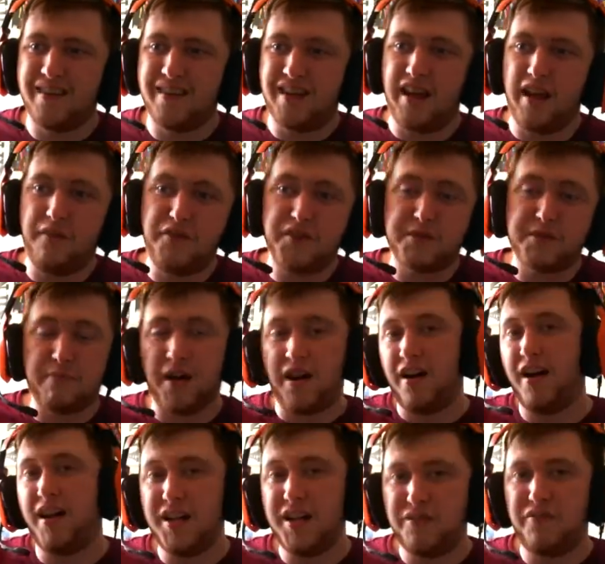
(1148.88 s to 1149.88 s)
if it's
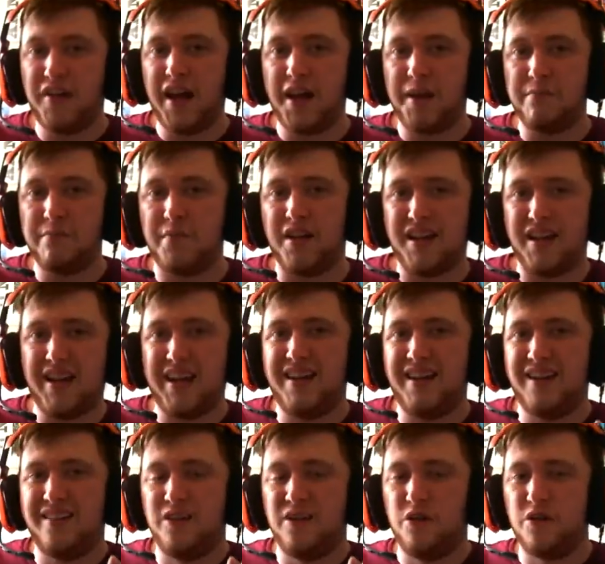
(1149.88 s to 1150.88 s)
behind them,
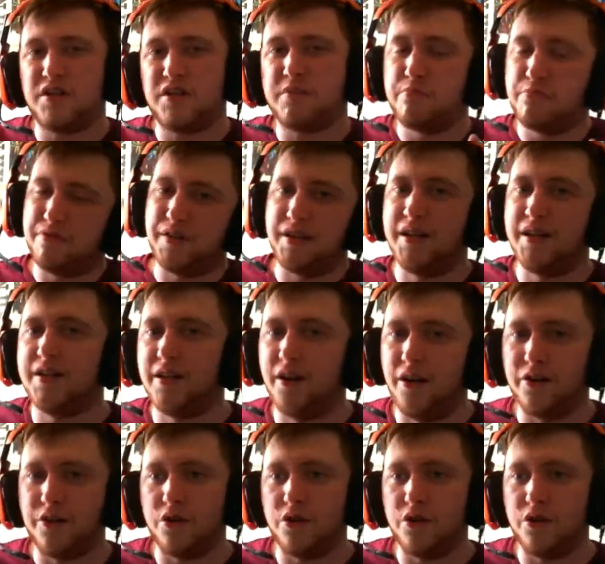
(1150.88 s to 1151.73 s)
it looks pretty darn